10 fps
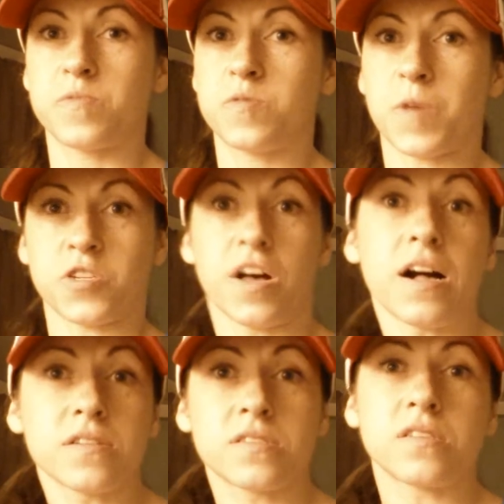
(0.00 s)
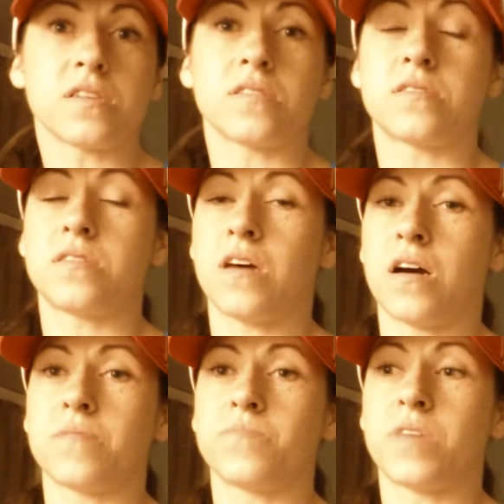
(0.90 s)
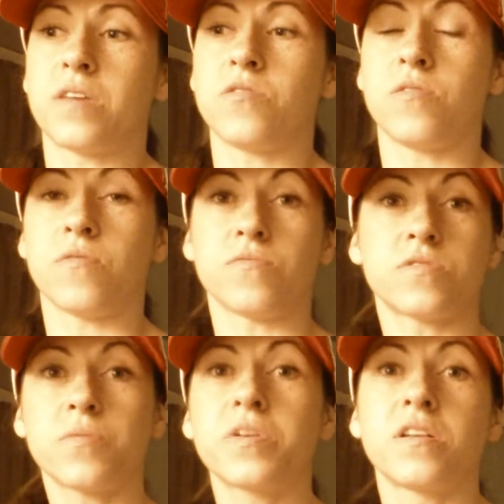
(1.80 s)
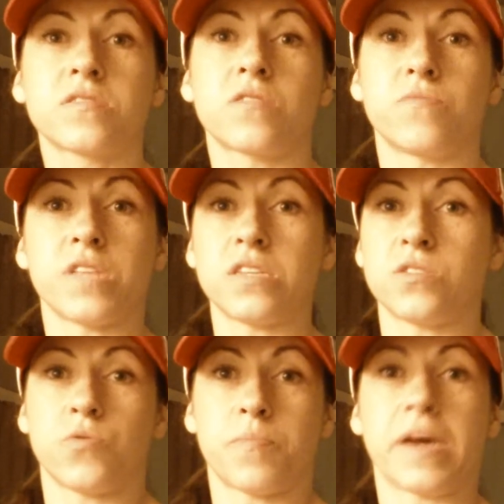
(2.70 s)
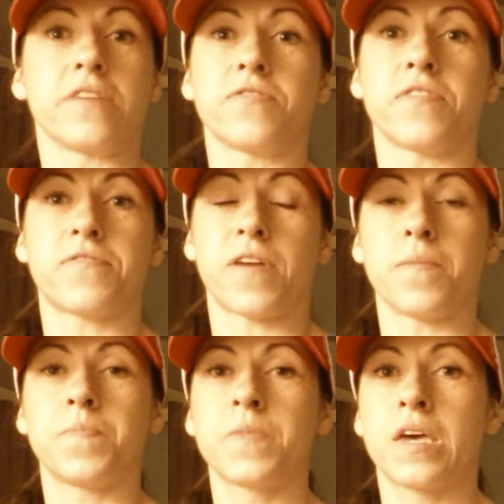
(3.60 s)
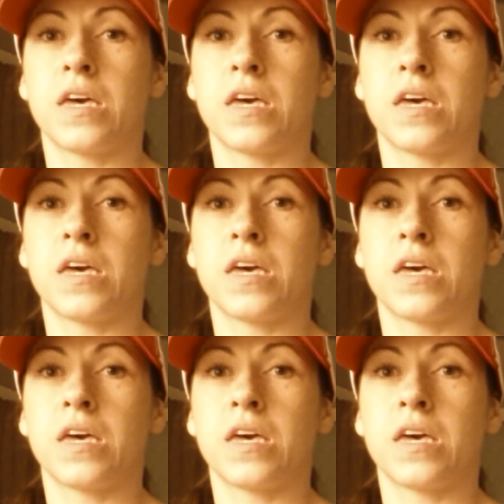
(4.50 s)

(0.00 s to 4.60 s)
special health needs that someone else can relate to or benefit from.